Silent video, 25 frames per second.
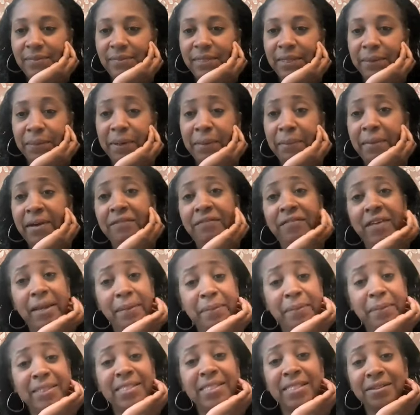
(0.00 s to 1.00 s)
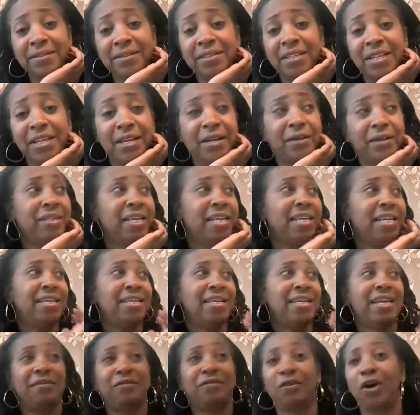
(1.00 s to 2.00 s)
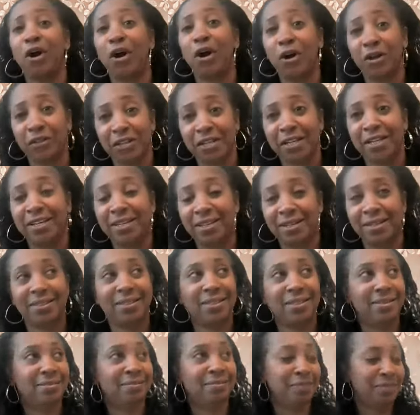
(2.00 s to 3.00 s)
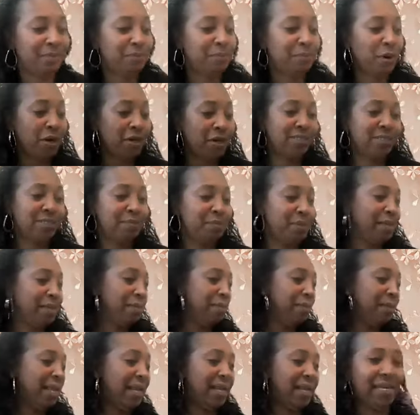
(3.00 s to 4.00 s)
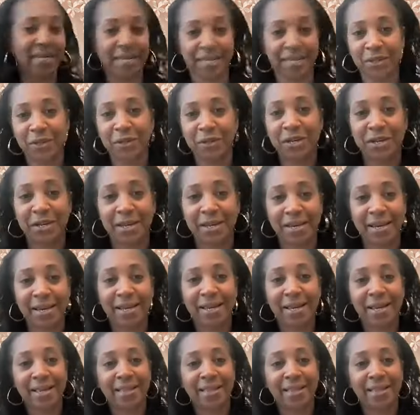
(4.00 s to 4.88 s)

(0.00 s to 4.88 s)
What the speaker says: But my family didn't, they didn't give her all the good parts of being Black either. They